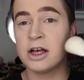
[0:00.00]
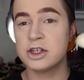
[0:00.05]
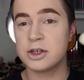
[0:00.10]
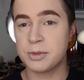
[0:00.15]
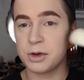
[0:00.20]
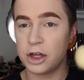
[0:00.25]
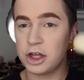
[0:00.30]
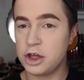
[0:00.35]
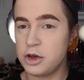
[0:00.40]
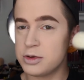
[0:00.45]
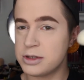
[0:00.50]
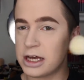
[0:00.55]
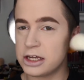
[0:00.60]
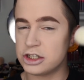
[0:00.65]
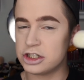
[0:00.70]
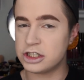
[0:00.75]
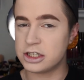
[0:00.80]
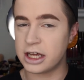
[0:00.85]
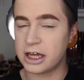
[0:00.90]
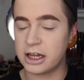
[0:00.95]
So I'm going to use
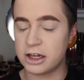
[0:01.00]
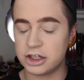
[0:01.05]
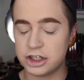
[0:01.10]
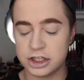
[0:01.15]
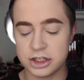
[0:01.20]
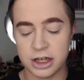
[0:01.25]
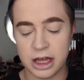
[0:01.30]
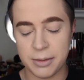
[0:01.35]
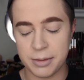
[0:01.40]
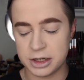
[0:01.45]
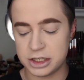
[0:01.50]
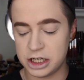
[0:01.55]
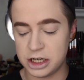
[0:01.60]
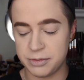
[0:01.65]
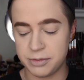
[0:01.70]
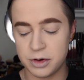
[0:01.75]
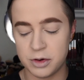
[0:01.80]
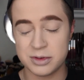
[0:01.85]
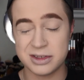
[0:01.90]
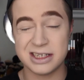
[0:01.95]
that just to kind of chisel out my
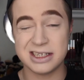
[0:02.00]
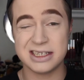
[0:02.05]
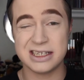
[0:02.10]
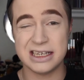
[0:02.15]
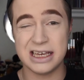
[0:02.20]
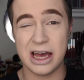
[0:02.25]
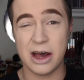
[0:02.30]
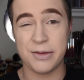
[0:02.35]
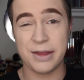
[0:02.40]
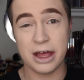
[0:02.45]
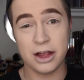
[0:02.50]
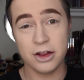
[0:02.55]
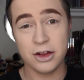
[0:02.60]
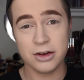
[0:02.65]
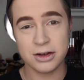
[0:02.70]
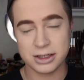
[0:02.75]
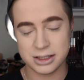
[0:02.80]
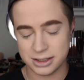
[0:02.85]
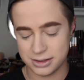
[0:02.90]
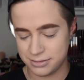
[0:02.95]
cheekbones and see how that
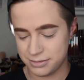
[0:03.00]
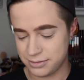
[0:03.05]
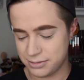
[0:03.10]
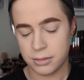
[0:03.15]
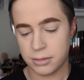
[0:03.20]
looks.